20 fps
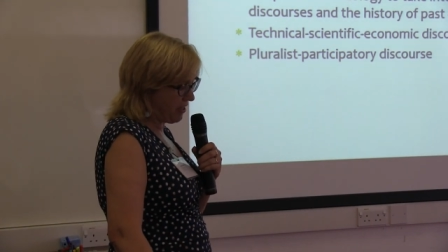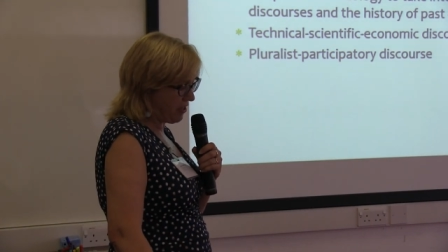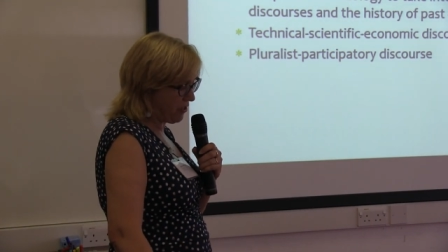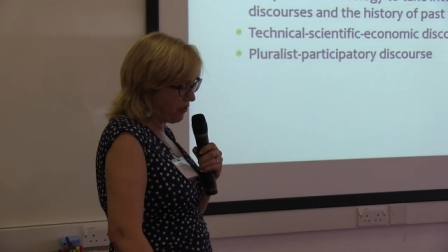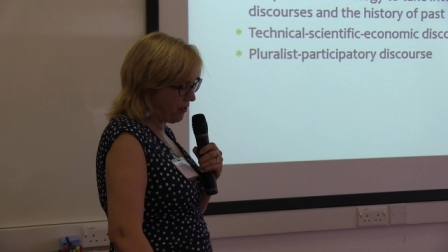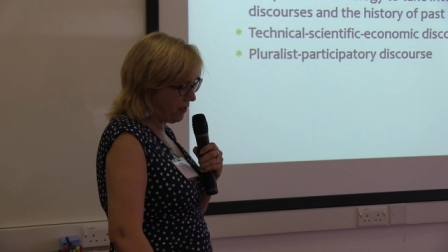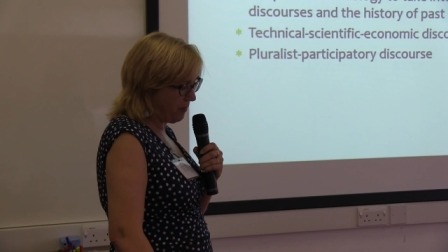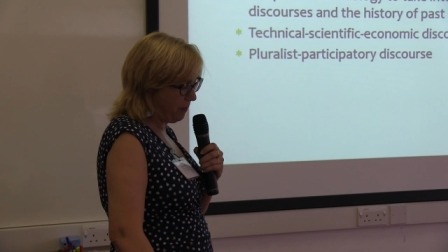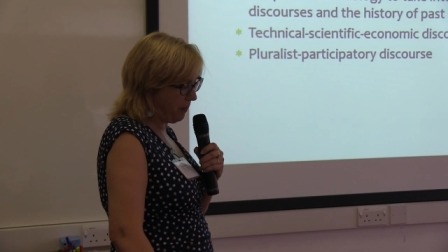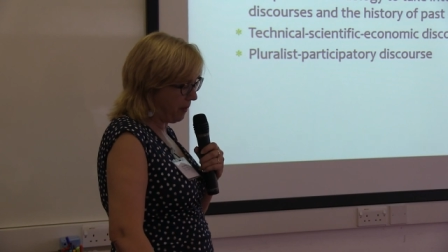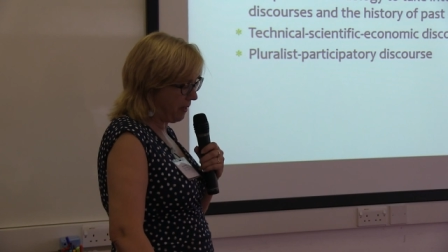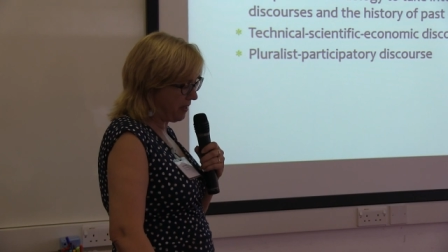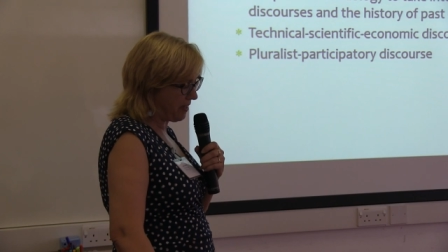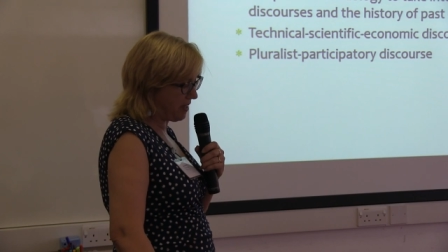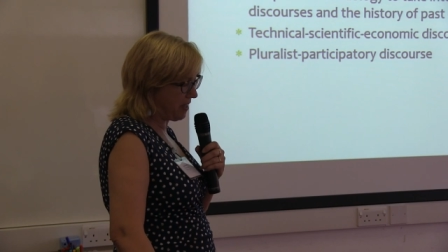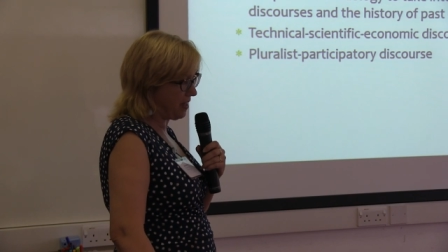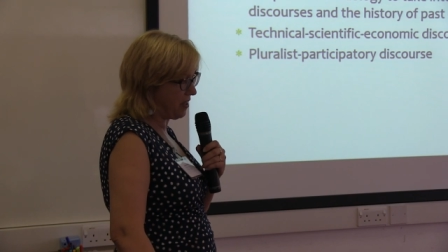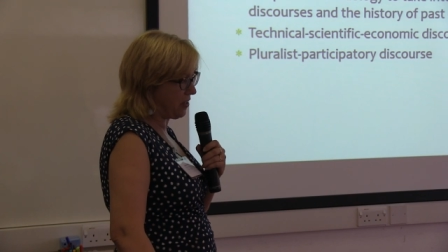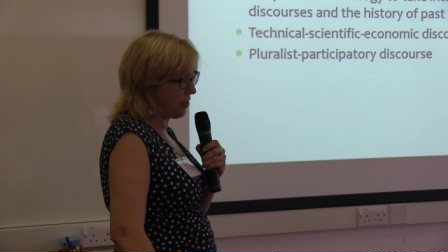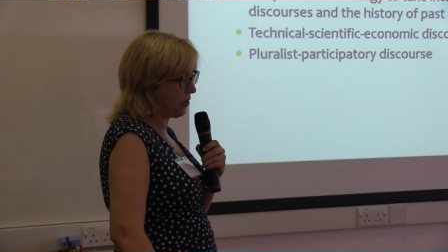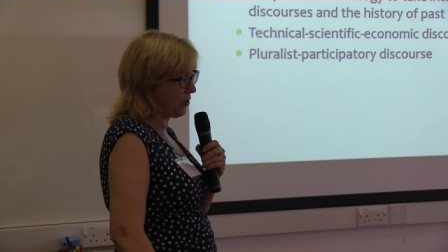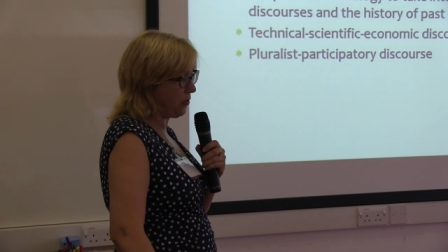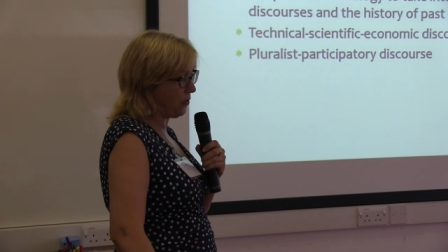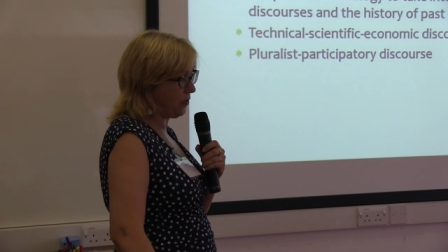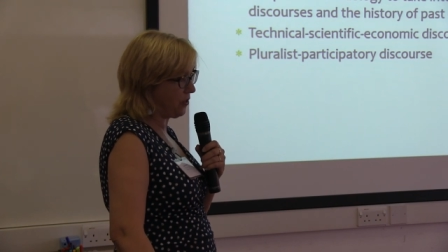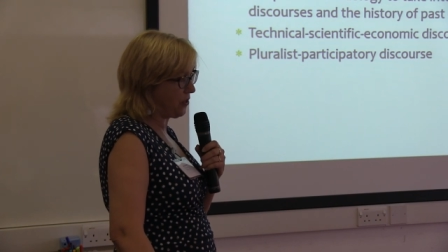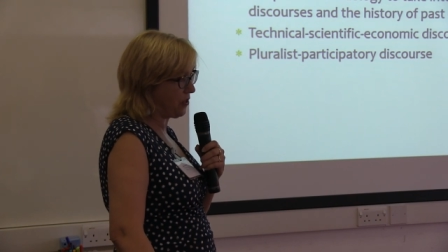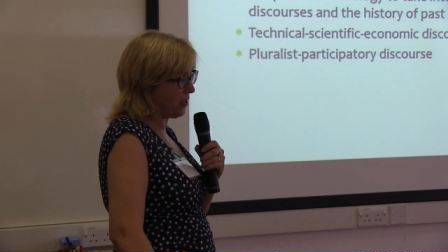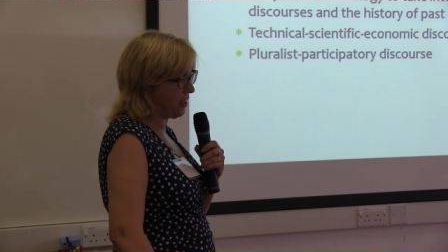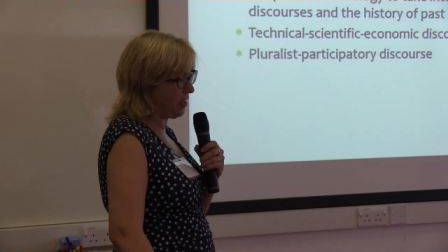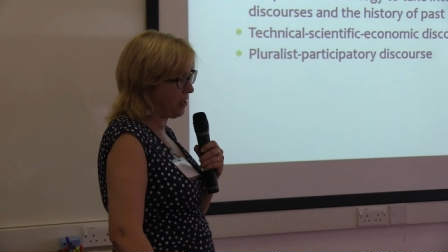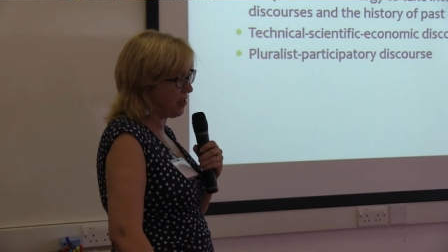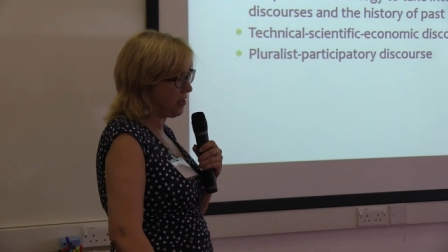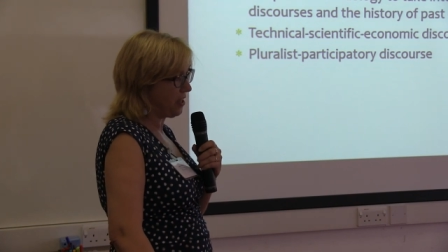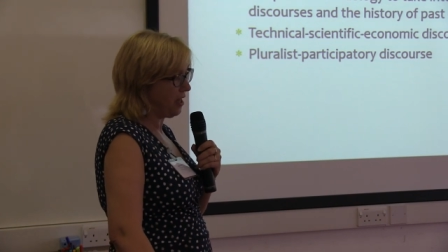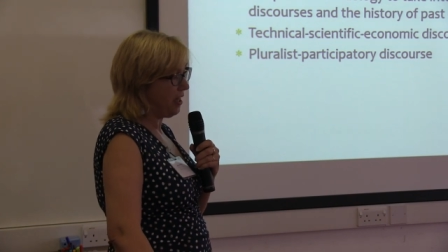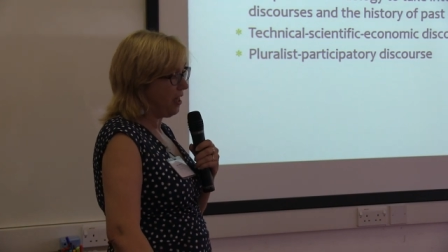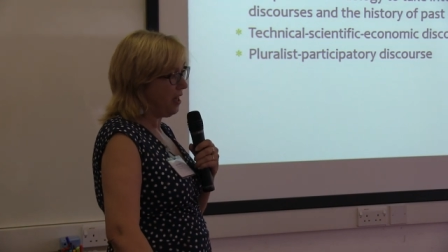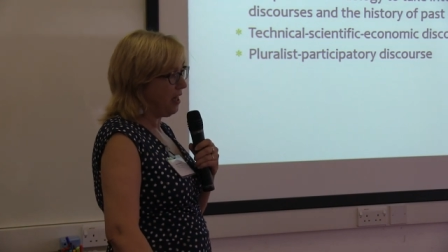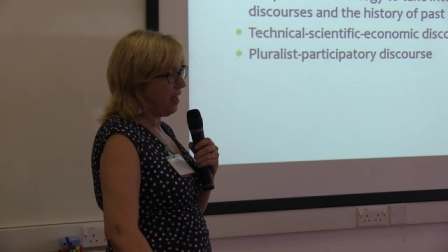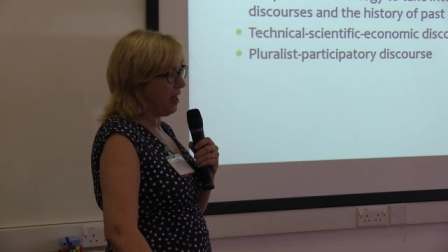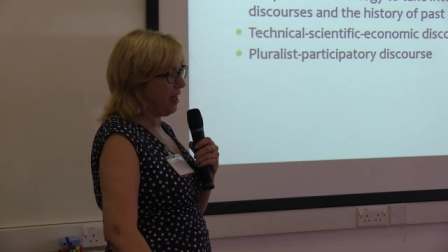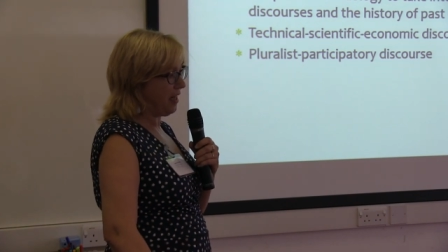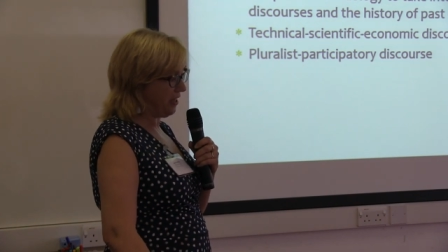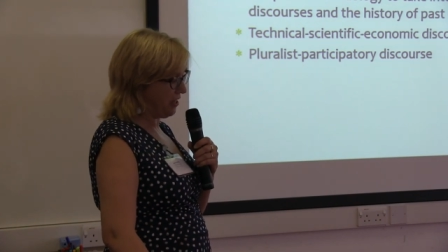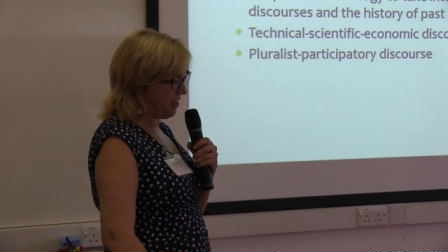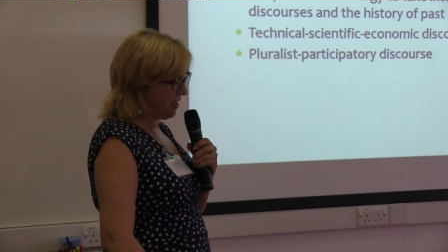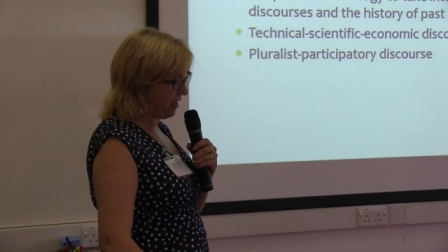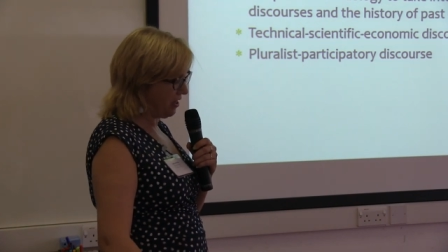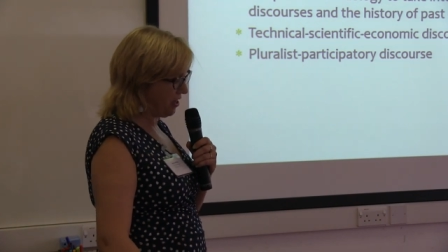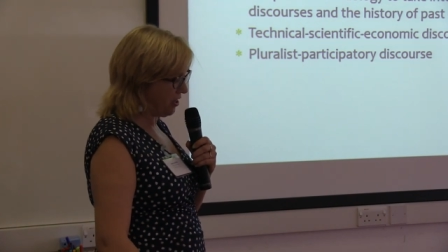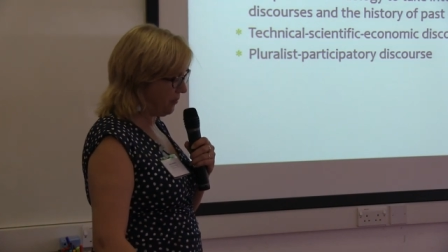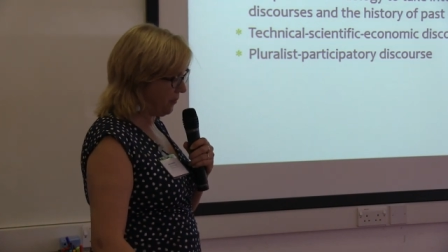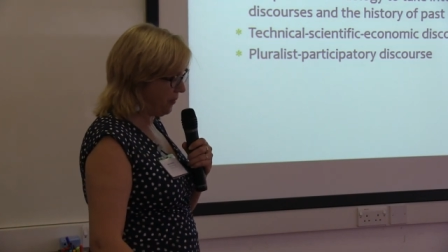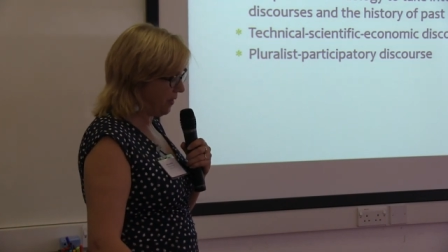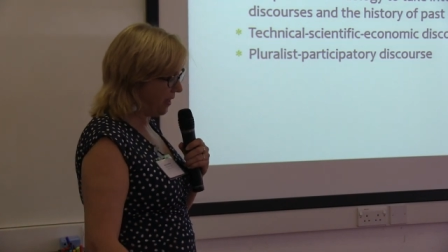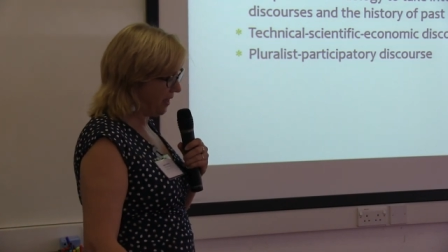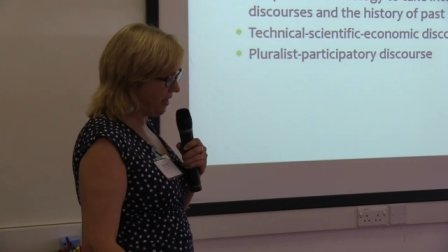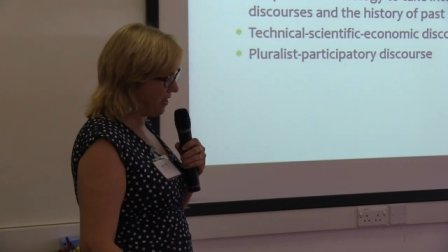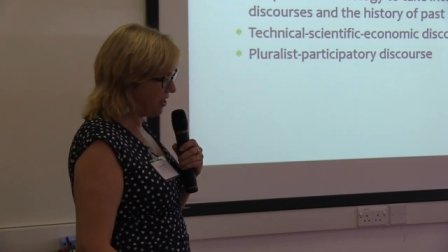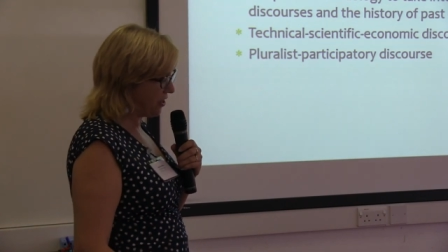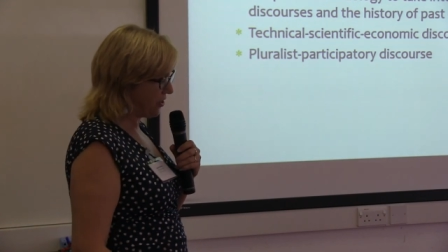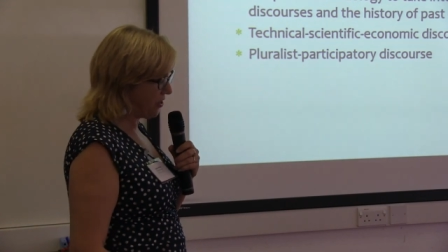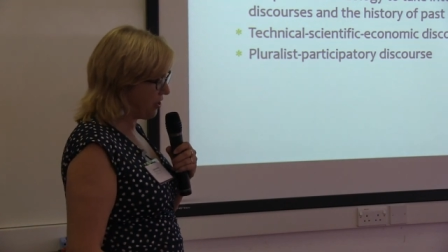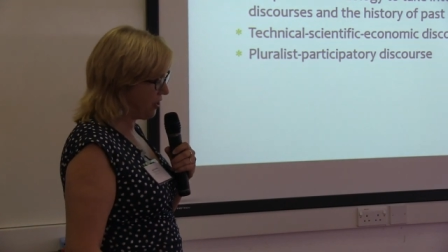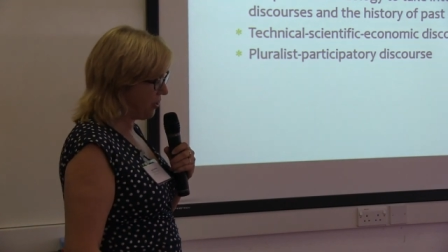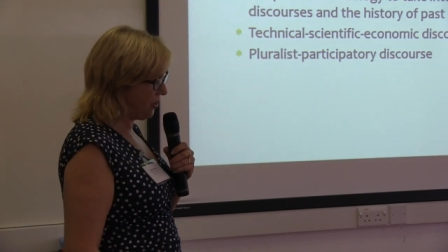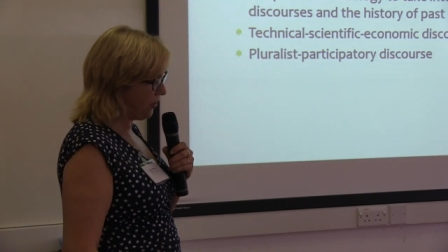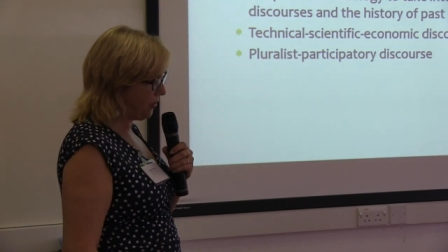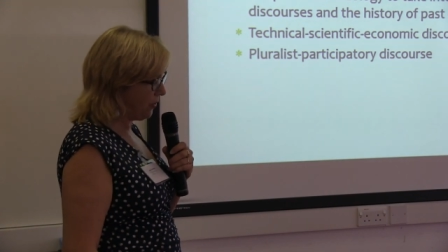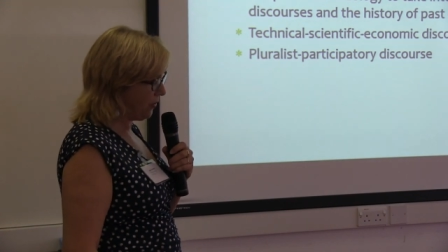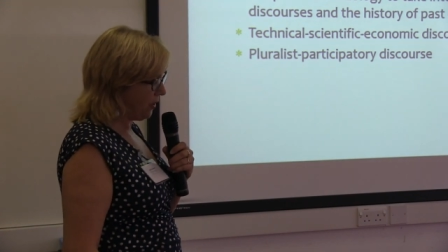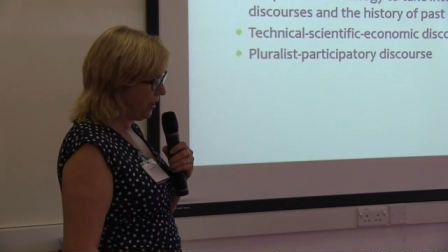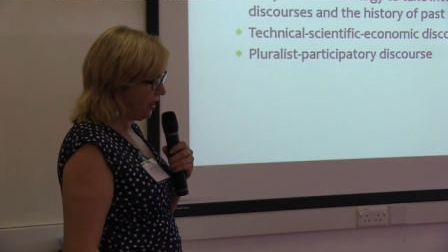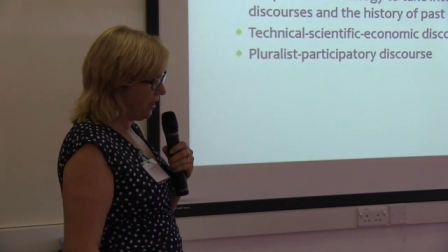history of past discourses and identified two